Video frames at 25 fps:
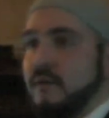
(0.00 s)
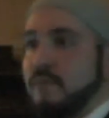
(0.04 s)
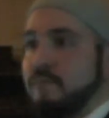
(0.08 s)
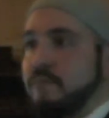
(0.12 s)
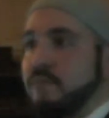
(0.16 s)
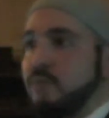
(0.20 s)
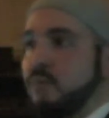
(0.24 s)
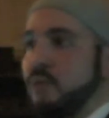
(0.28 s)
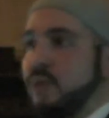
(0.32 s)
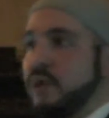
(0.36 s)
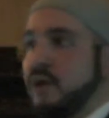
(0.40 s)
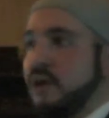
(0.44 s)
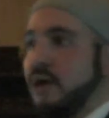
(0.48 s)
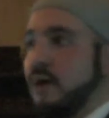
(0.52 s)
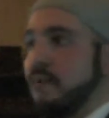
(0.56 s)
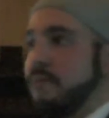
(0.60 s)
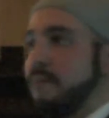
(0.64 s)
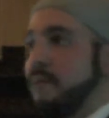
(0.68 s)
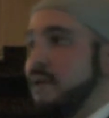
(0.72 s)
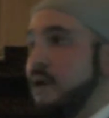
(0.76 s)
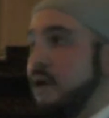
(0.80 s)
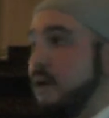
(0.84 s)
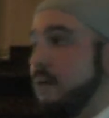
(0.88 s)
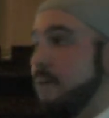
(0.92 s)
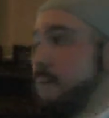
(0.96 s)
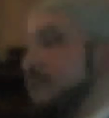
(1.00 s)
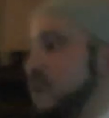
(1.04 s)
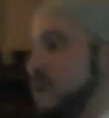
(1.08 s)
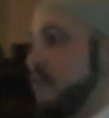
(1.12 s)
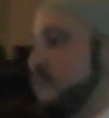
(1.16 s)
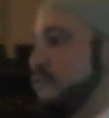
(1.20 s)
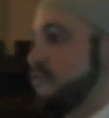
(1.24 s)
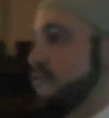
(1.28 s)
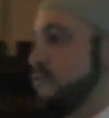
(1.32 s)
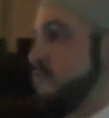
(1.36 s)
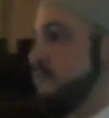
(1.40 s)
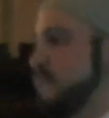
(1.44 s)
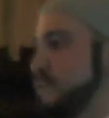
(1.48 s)
but we are part and
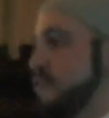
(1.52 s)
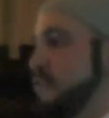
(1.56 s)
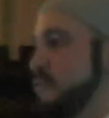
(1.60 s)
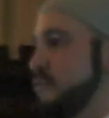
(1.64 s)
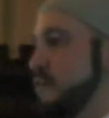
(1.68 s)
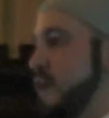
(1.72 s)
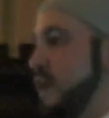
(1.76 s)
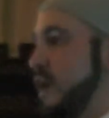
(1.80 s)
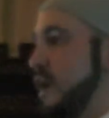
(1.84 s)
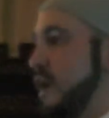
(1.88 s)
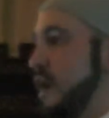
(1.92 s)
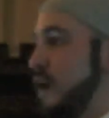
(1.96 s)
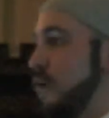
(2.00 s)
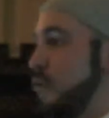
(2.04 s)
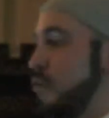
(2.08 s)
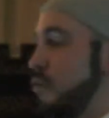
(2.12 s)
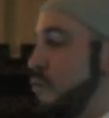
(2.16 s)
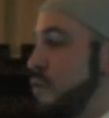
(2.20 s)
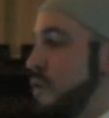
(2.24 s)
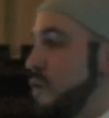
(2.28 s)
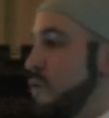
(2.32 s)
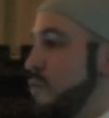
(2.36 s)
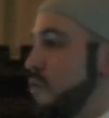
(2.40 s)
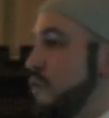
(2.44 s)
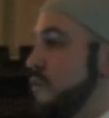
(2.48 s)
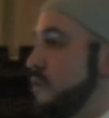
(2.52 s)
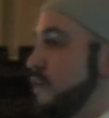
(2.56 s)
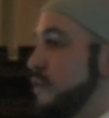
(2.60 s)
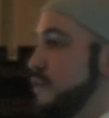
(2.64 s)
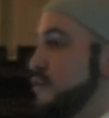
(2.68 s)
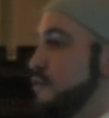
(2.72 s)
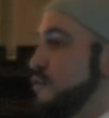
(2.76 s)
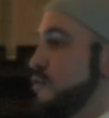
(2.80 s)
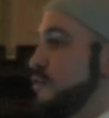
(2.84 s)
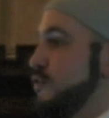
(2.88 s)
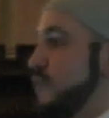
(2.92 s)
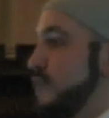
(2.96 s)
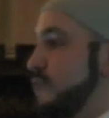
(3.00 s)
parcel of the UK, and all we want
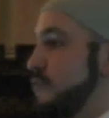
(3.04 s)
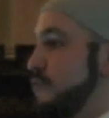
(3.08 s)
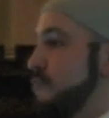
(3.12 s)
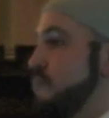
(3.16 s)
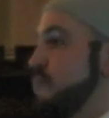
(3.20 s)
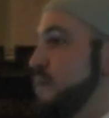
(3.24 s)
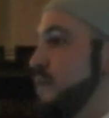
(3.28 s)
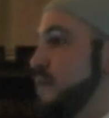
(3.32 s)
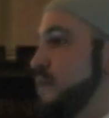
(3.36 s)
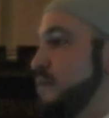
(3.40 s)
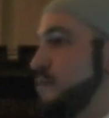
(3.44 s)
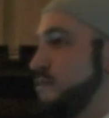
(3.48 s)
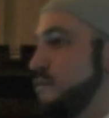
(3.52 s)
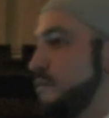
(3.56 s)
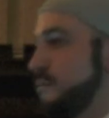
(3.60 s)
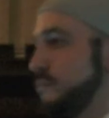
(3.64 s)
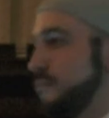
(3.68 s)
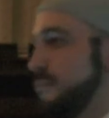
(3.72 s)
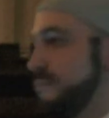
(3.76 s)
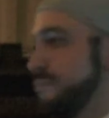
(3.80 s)
is to live in peace.